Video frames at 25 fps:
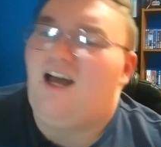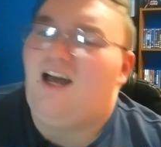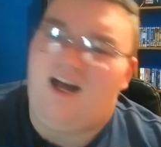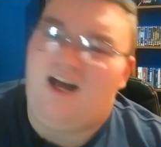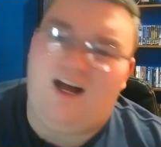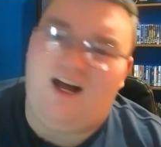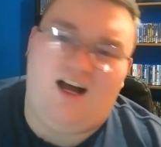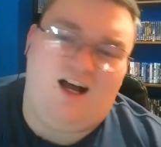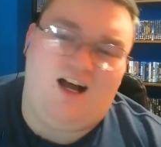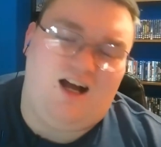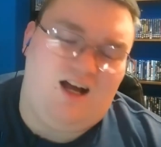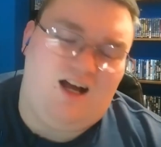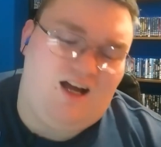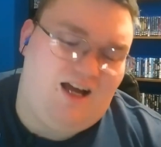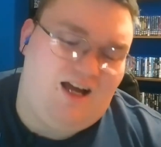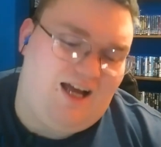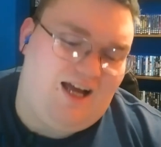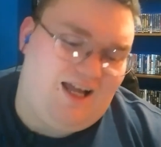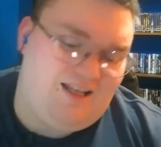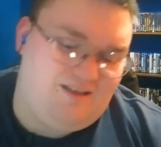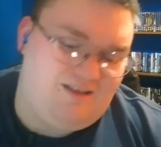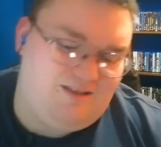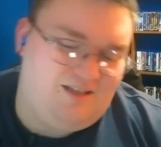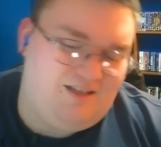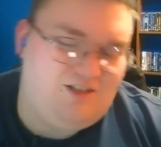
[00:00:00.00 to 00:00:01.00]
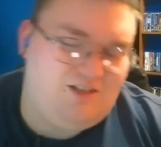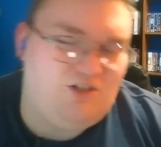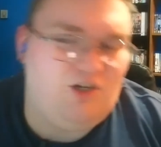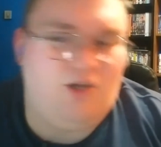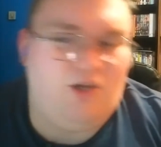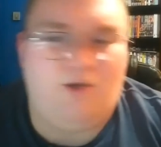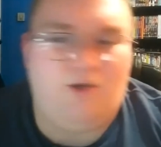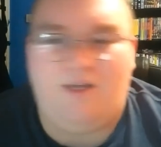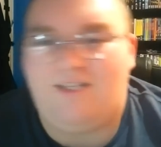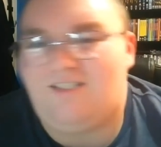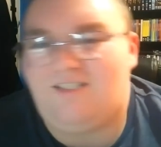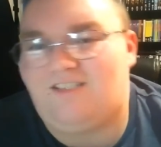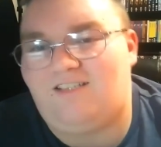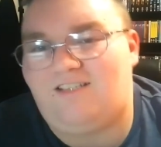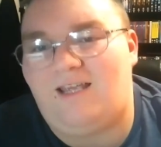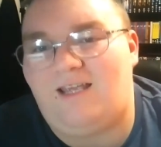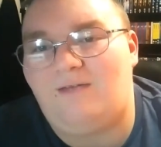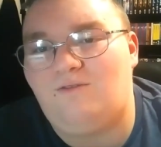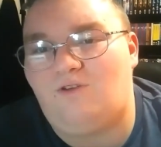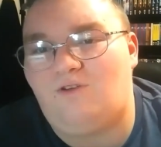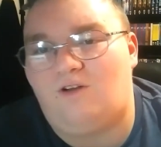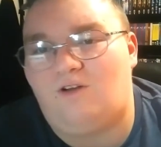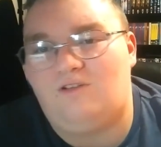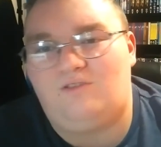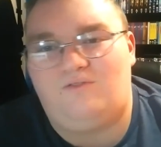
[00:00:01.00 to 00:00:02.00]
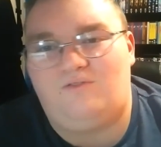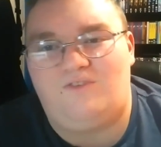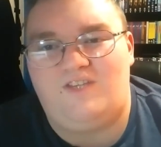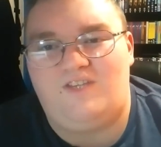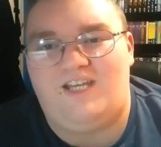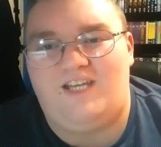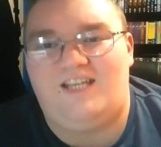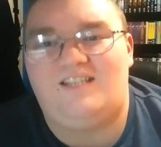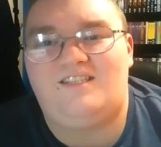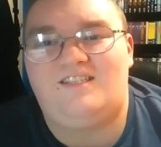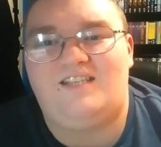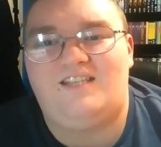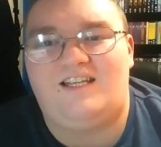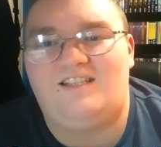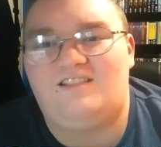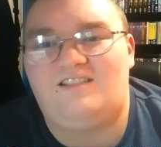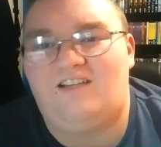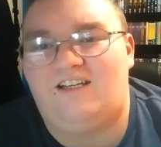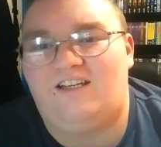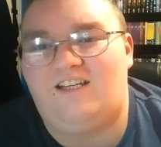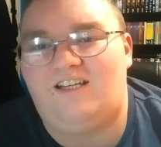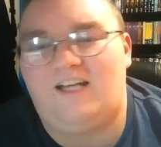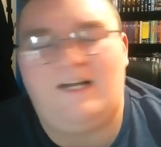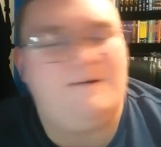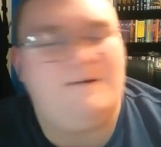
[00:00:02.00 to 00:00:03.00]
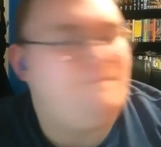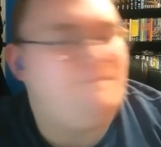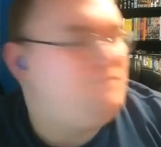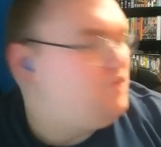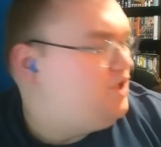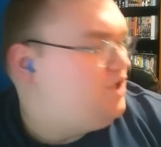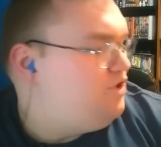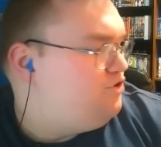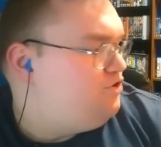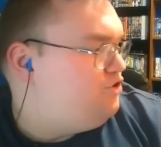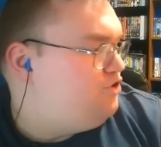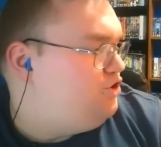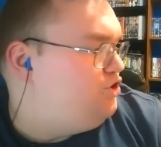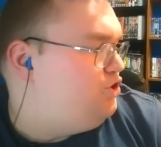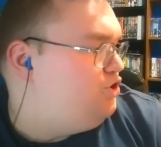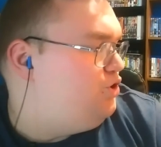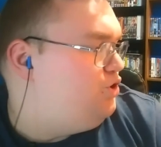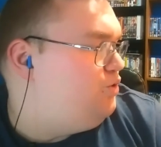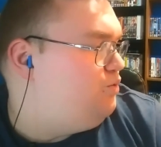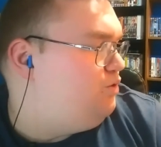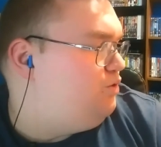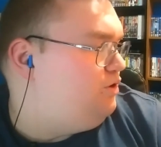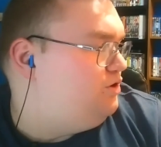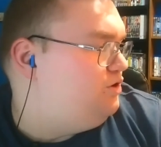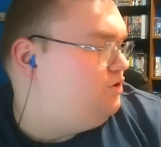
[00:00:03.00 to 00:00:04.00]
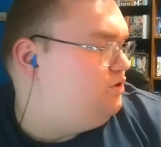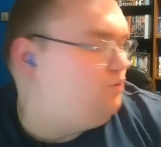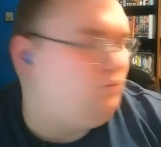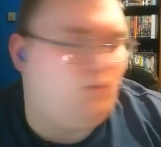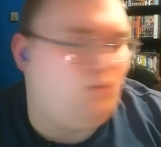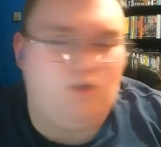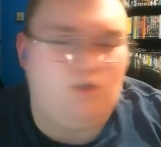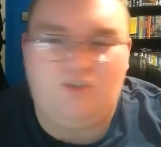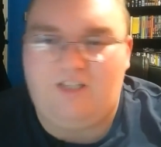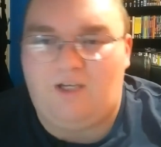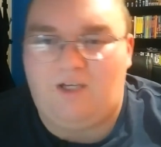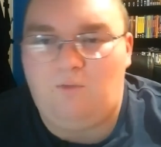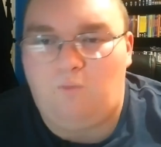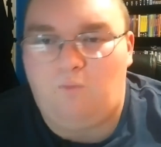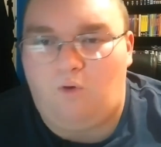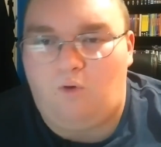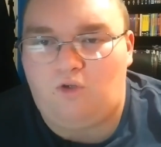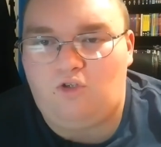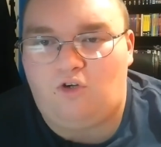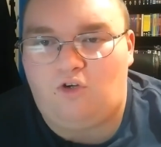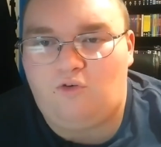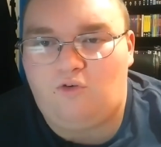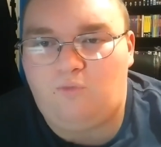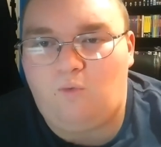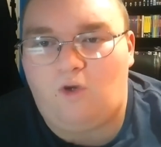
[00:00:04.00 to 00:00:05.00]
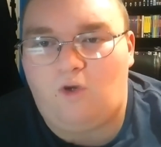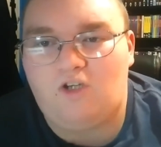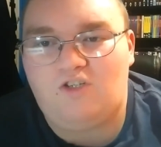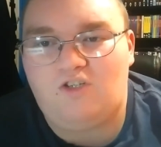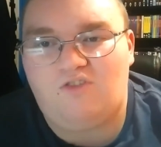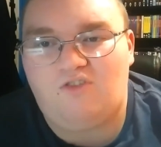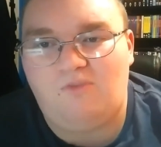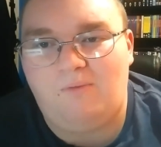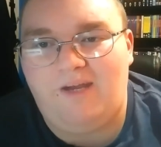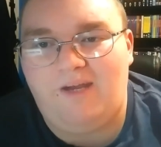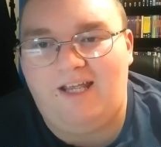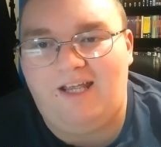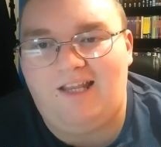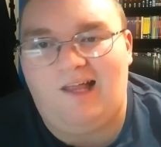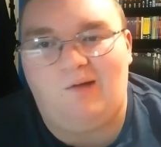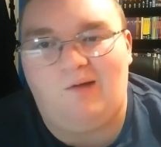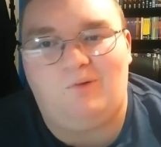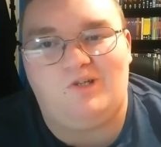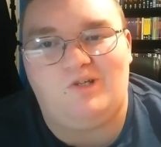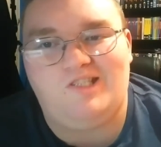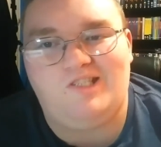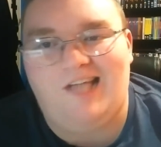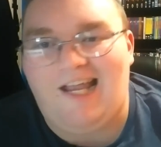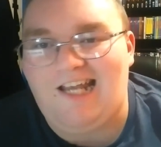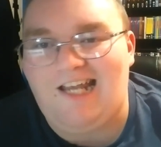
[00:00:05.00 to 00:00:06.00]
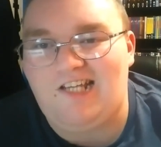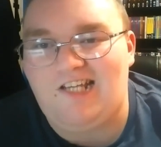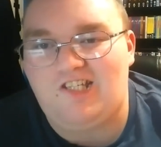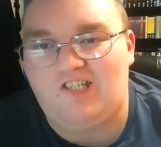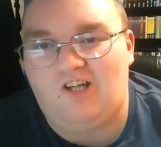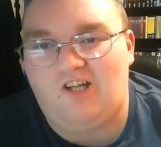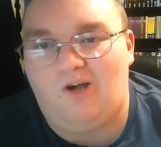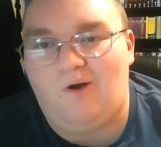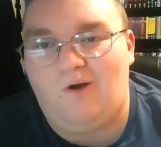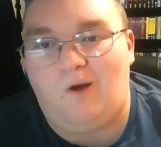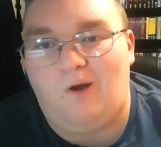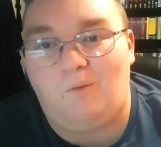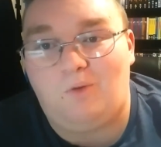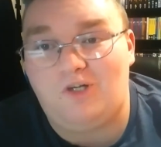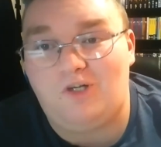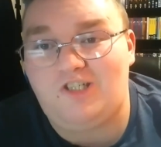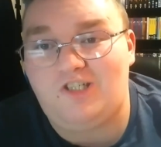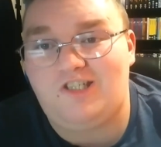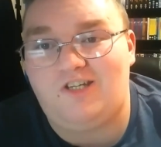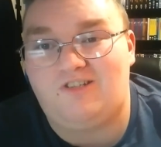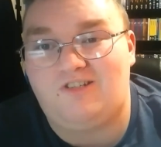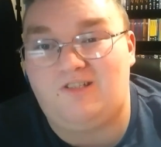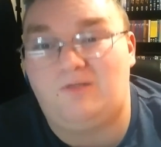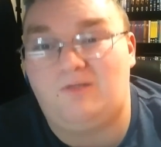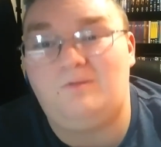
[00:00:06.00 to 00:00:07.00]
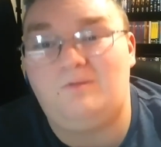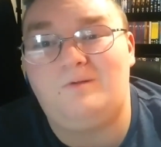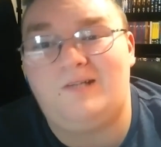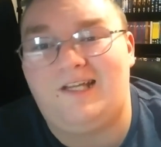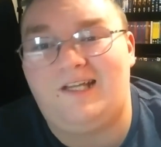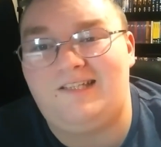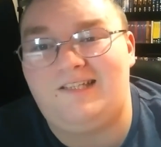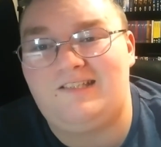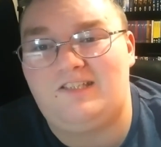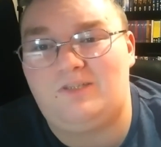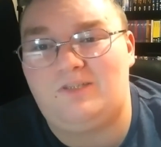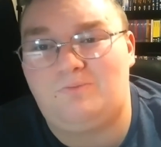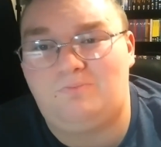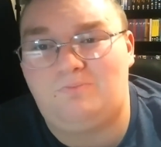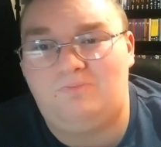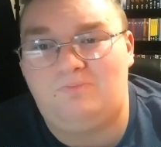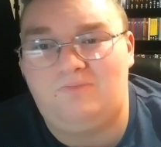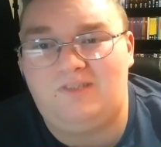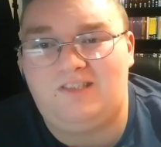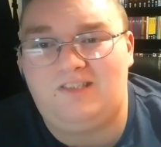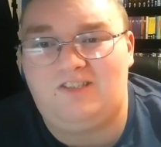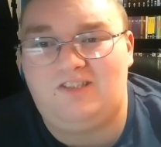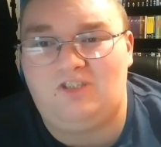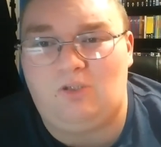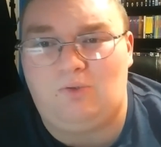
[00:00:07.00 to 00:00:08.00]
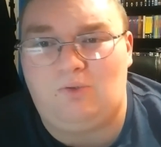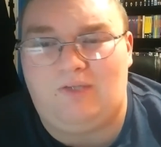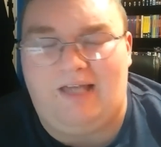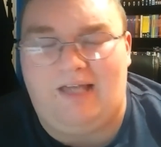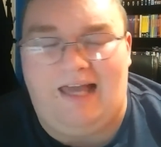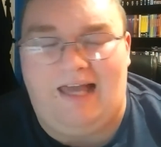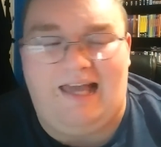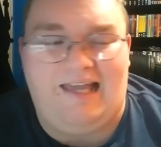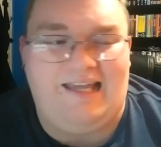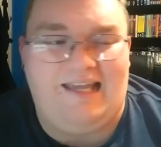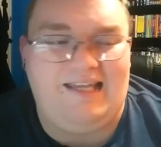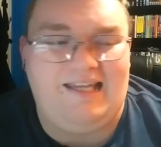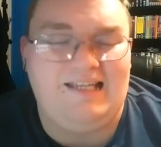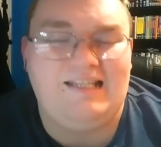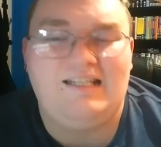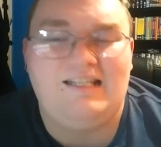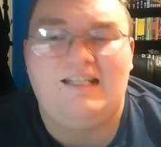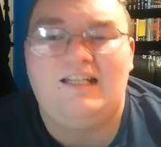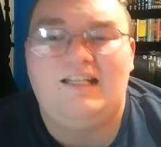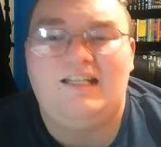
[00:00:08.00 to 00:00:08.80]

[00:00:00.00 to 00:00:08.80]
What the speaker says: And, you know, it's the same goes for this. It's like, the new one was a one-off watch for me. Like, I watched ages ago. I watched it. I was like, okay, this is okay.